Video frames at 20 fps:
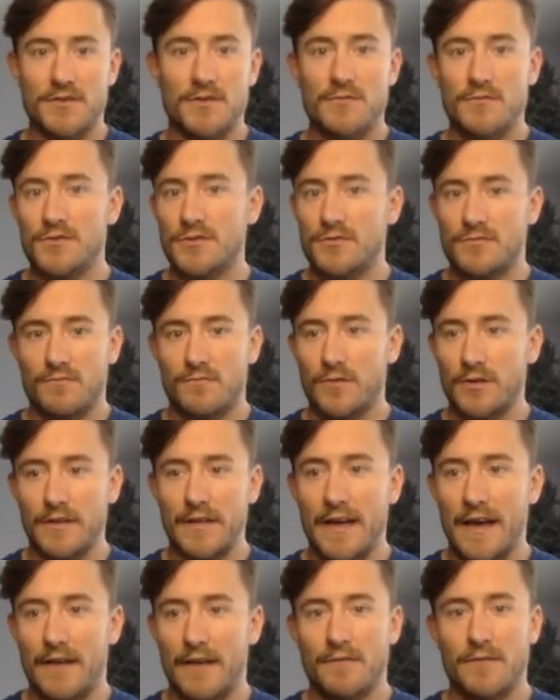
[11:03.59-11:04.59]
You just
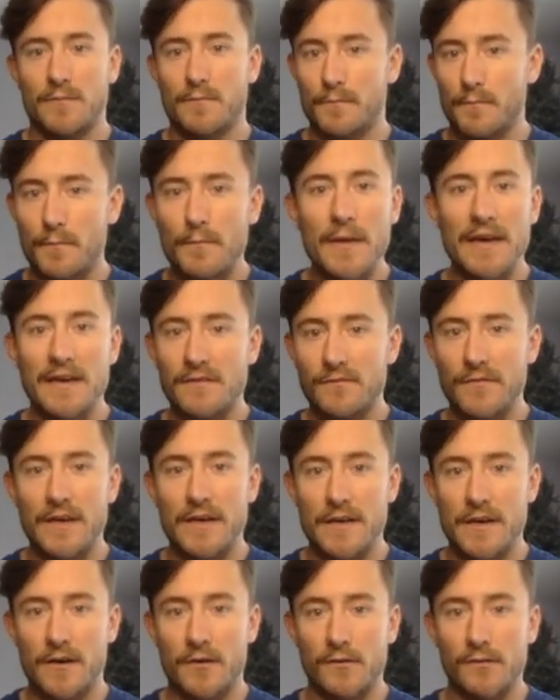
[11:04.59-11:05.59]
really have to make
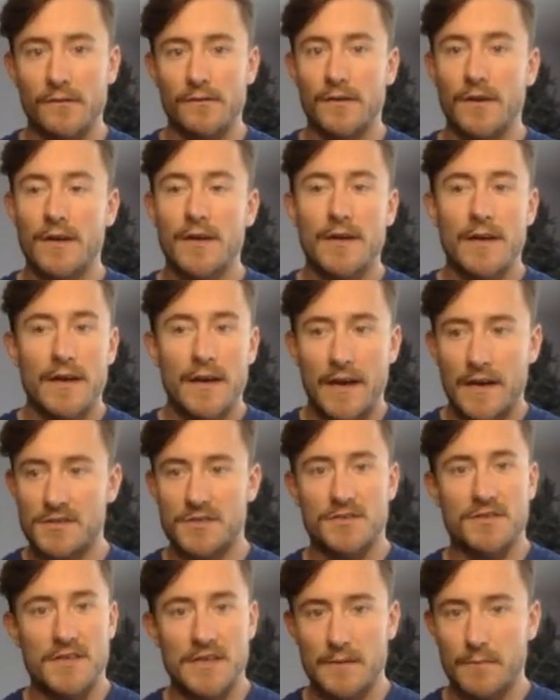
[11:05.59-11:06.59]
videos and
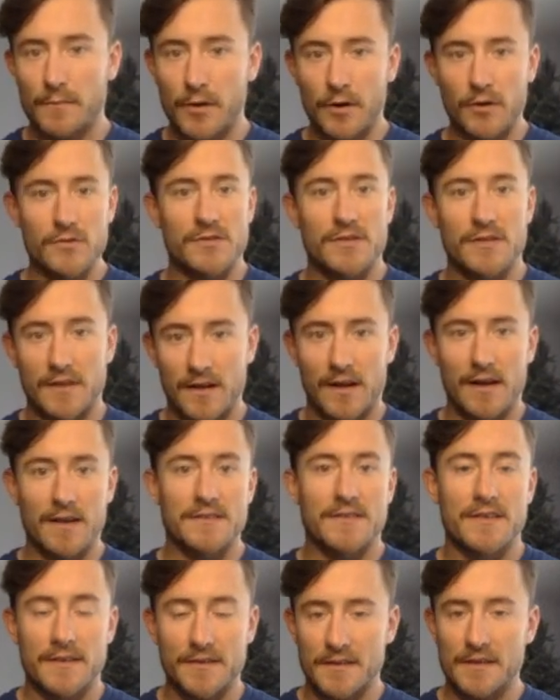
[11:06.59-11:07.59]
just keep posting
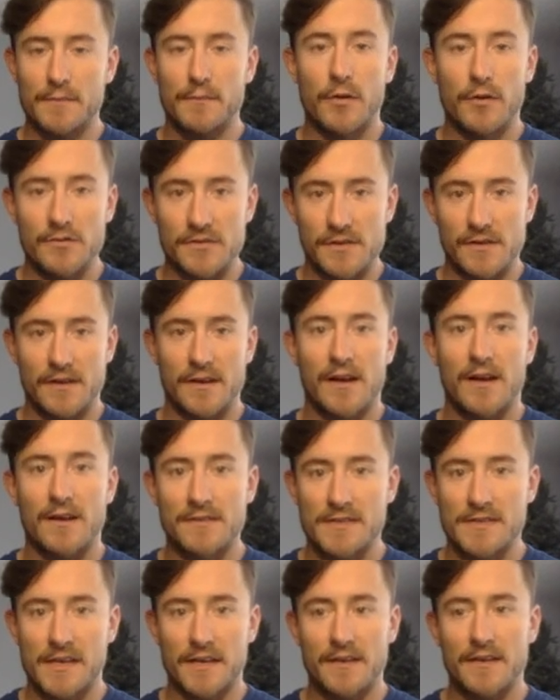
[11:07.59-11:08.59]
content,
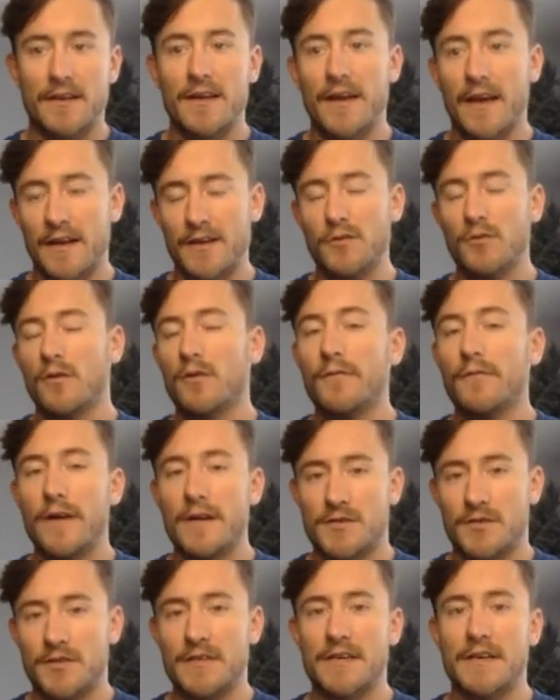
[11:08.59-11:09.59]
and you'll
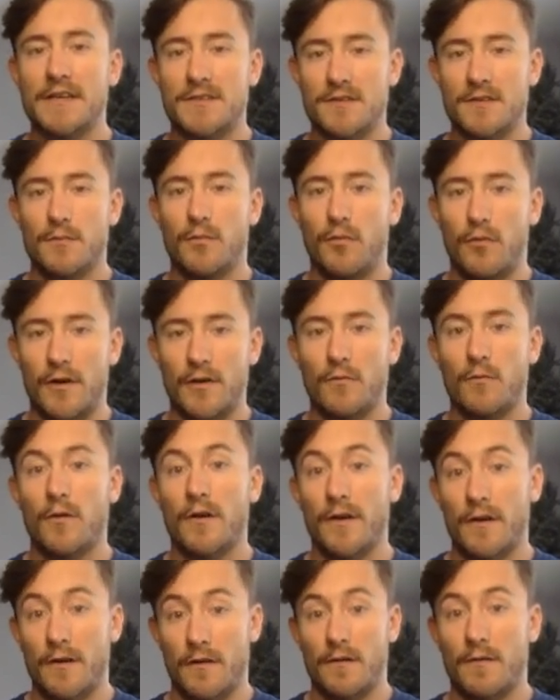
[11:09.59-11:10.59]
eventually get to the point
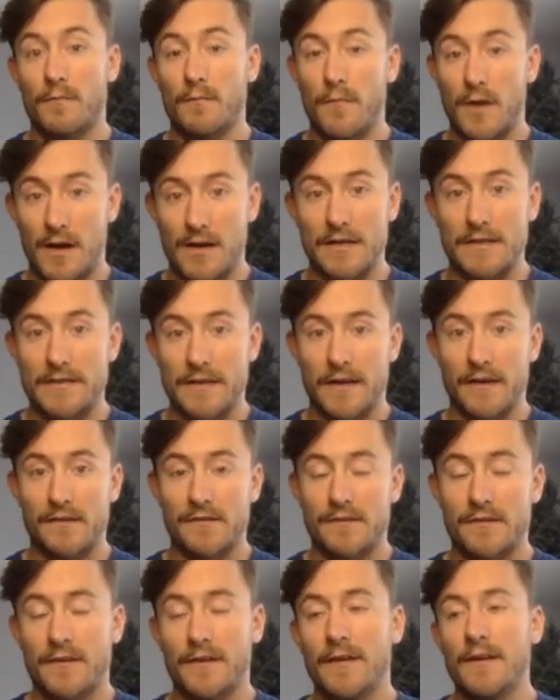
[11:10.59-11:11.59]
where you're monetized.